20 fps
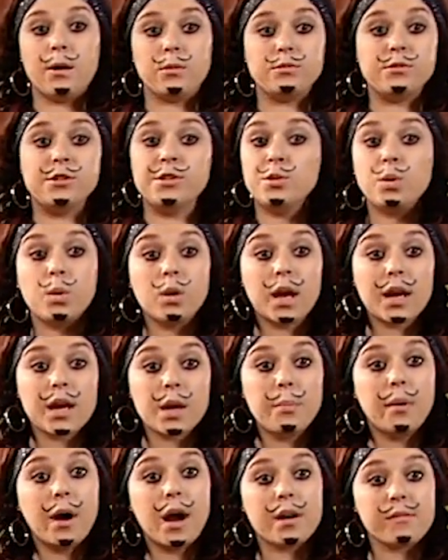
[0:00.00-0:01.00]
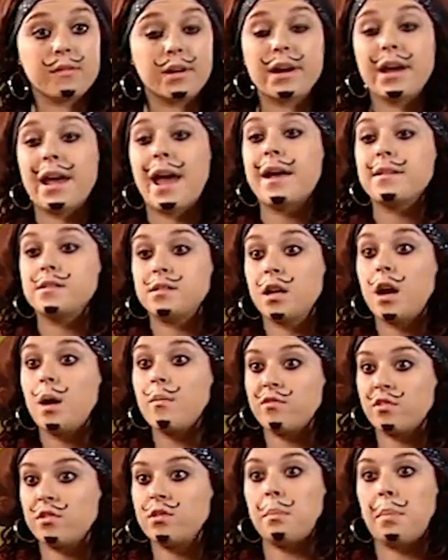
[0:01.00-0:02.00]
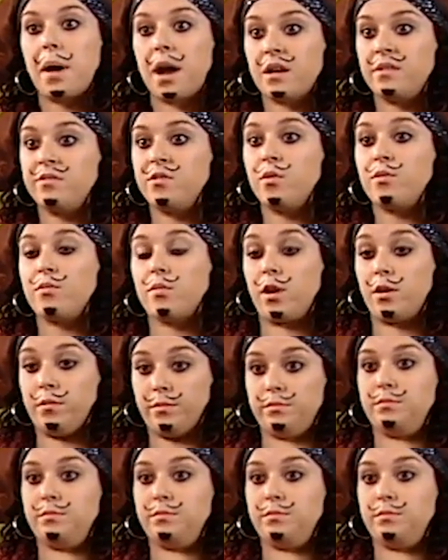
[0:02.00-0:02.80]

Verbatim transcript: Now, to talk like a pirate, it has to come from the back of your